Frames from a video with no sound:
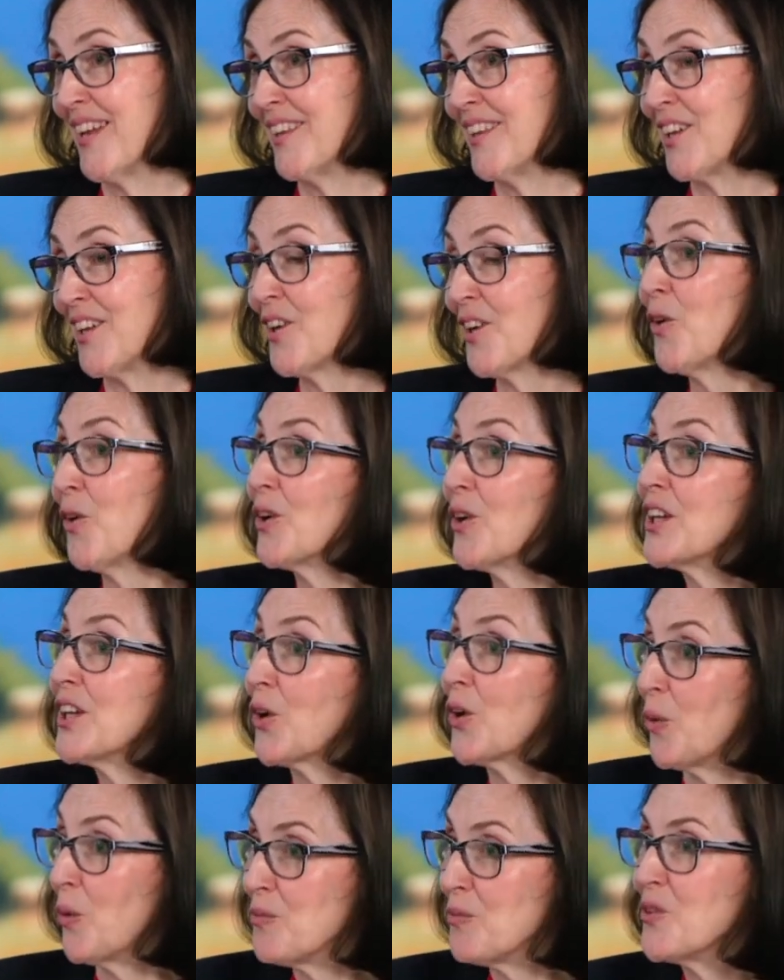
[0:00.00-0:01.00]
the Holy
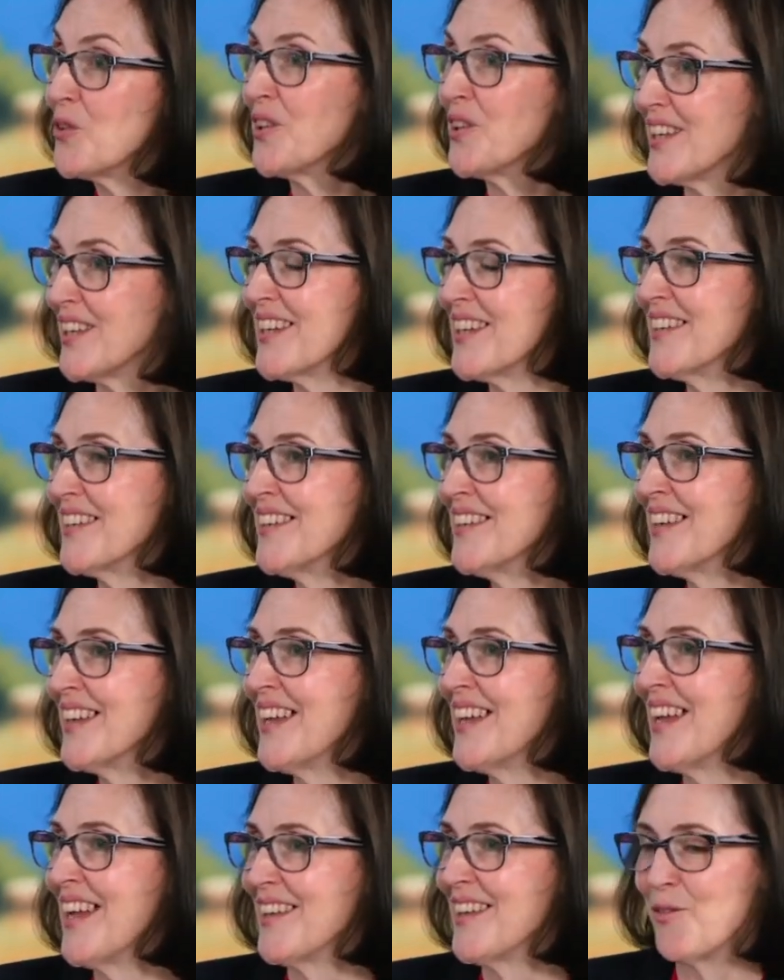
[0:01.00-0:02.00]
Communion,
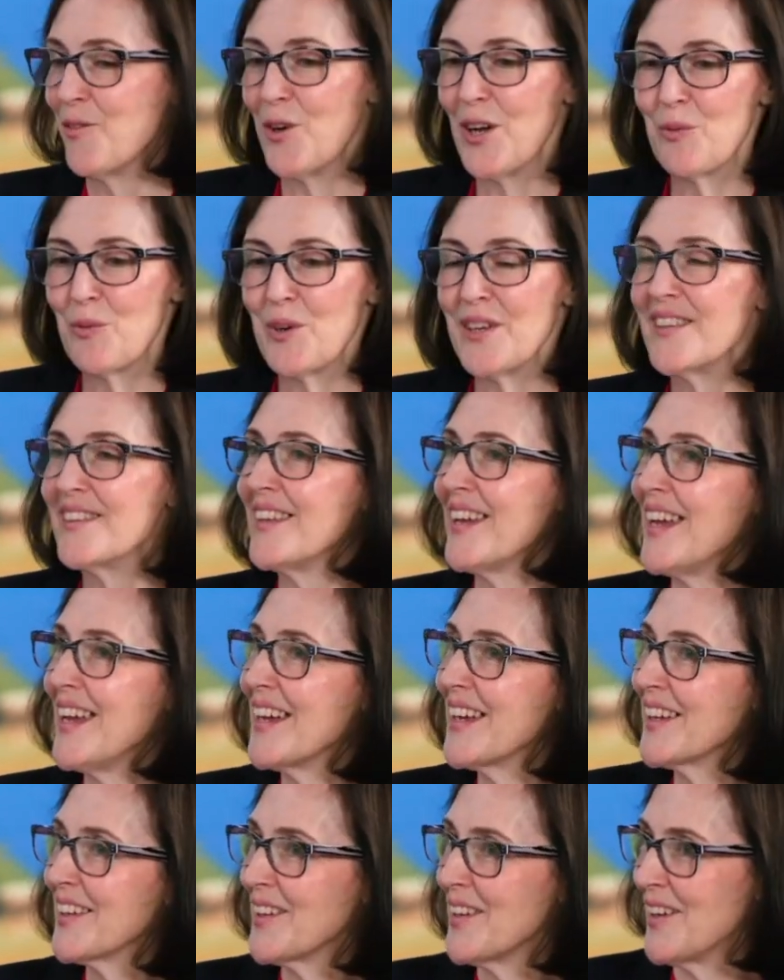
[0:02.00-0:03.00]
where we
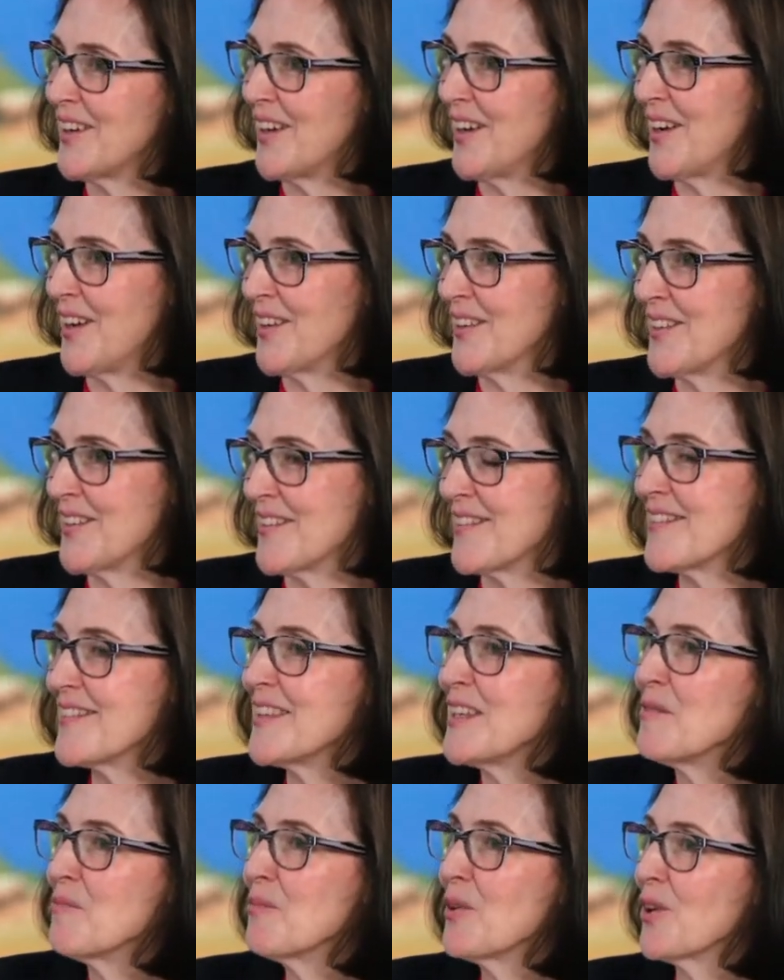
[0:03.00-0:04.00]
take uh, uh, the
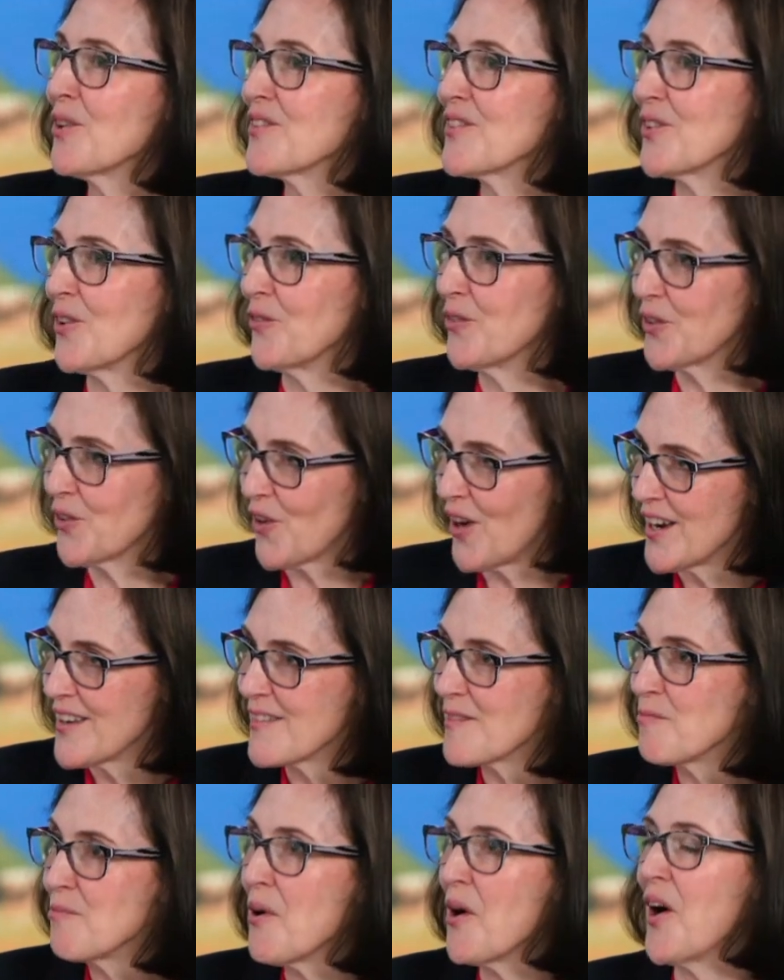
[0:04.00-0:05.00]
symbols of
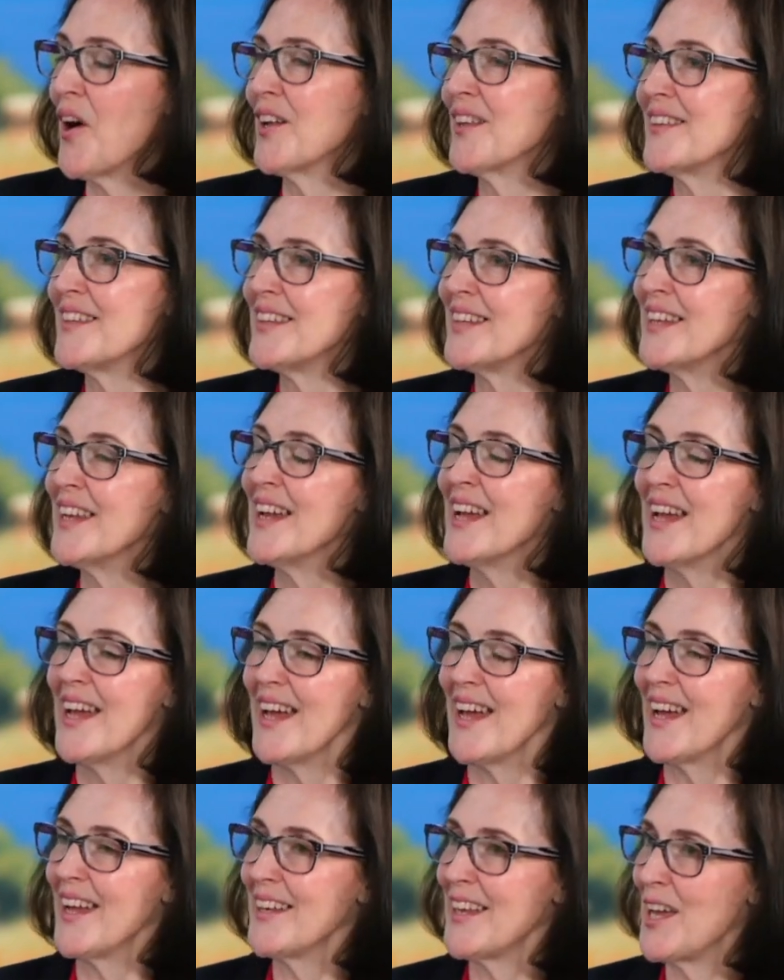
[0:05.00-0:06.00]
Christ's body
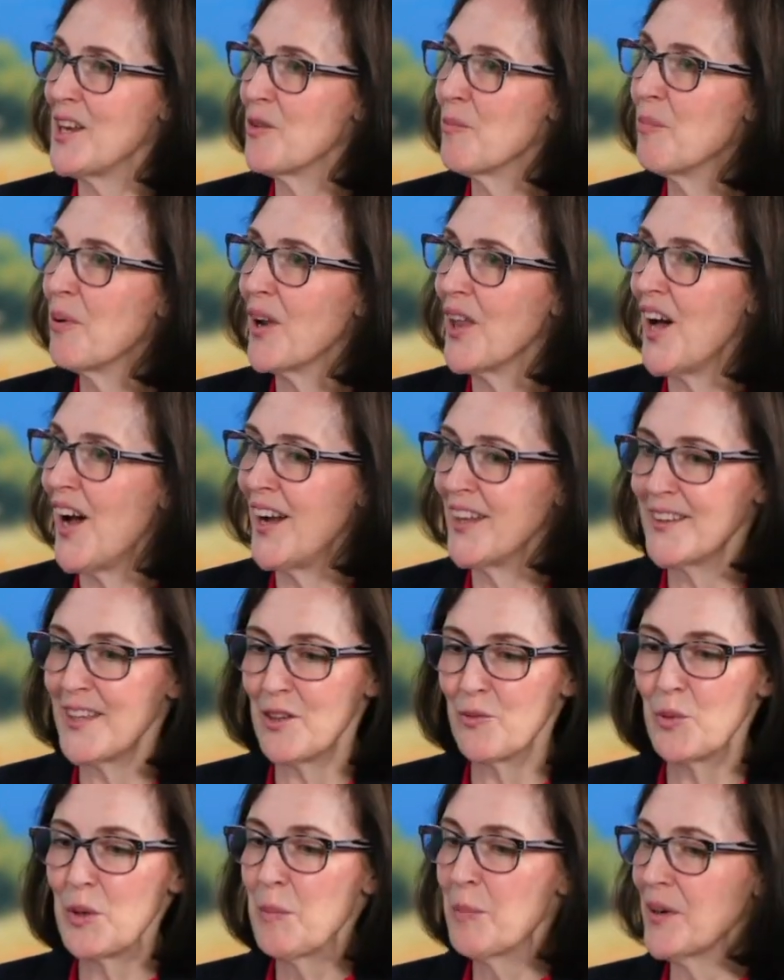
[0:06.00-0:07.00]
and, and blood
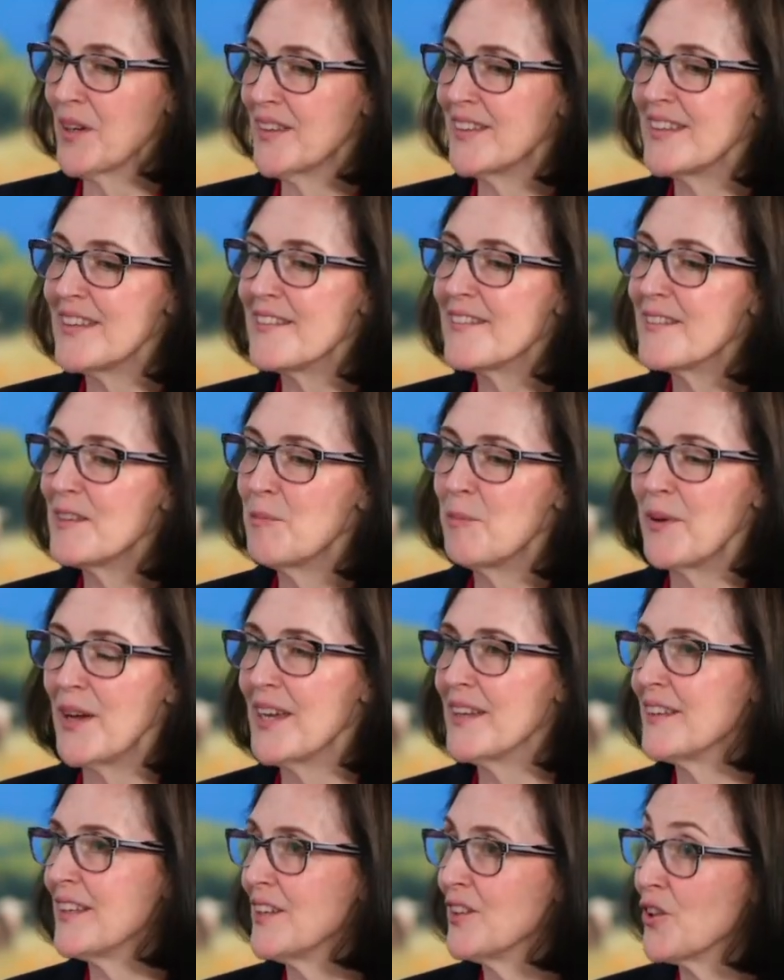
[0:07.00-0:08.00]
and we
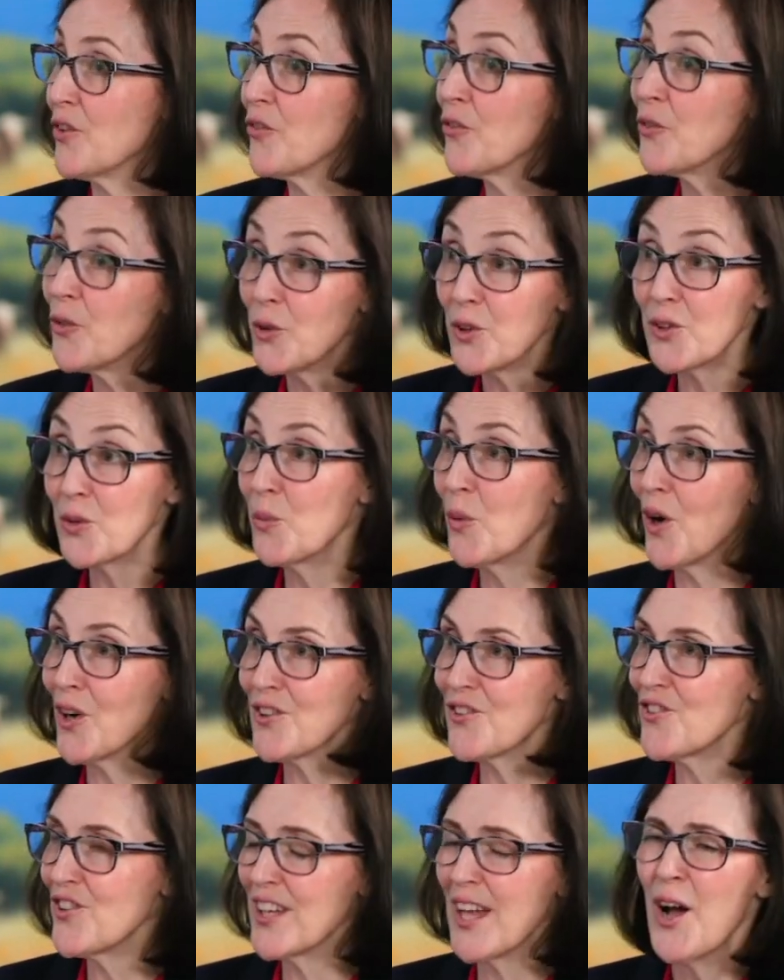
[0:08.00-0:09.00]
participate in the foot
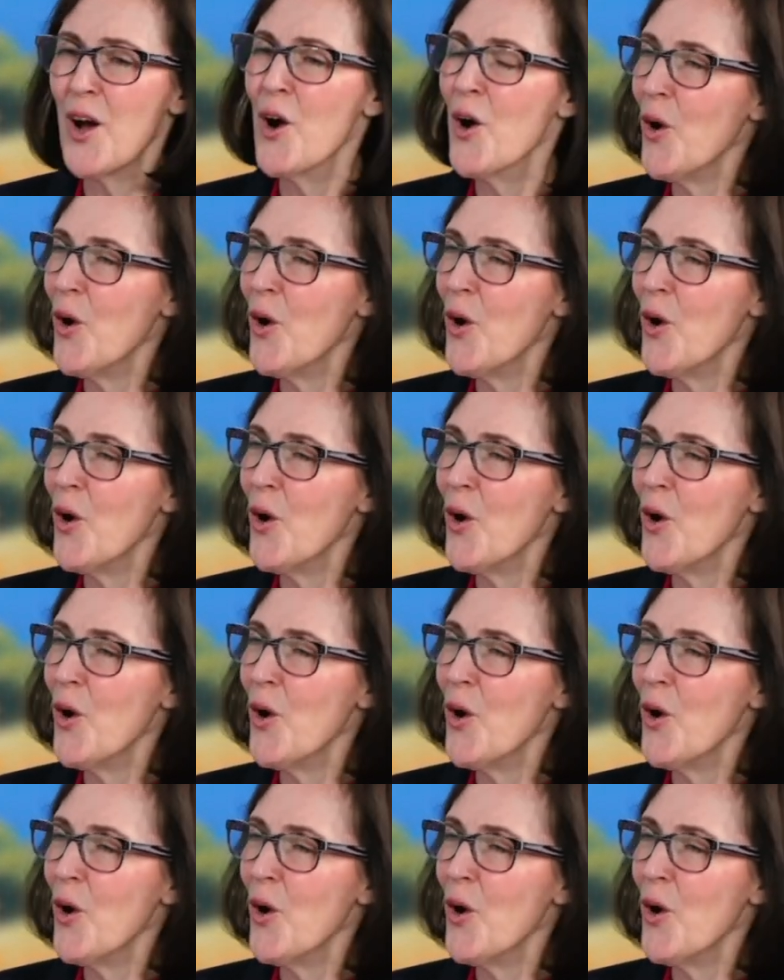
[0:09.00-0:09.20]
washing.